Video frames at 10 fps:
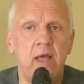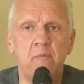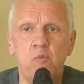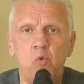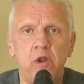
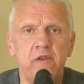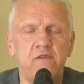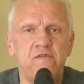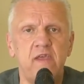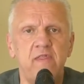I'm
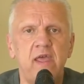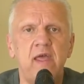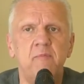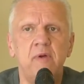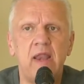willing to say
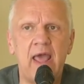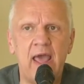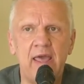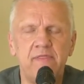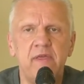that, but
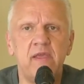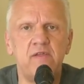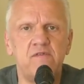I think